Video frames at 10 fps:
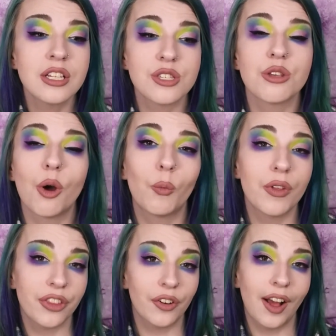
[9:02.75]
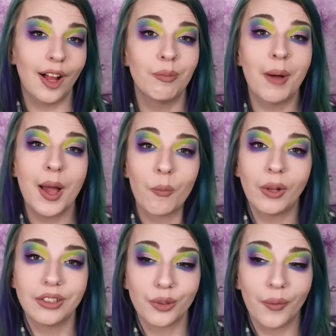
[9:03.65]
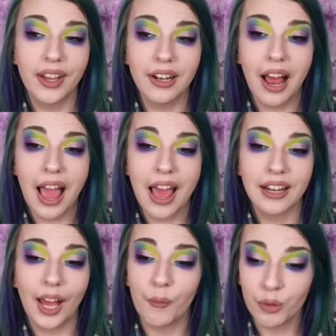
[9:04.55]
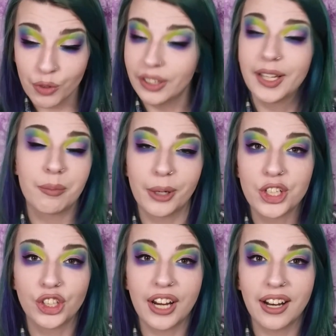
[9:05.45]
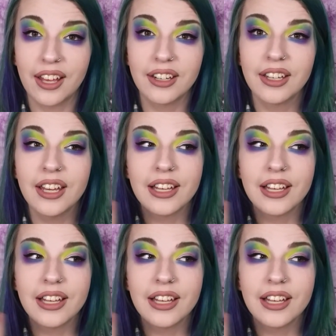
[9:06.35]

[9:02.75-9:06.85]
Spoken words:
So with your help, I will it, and I would really appreciate it.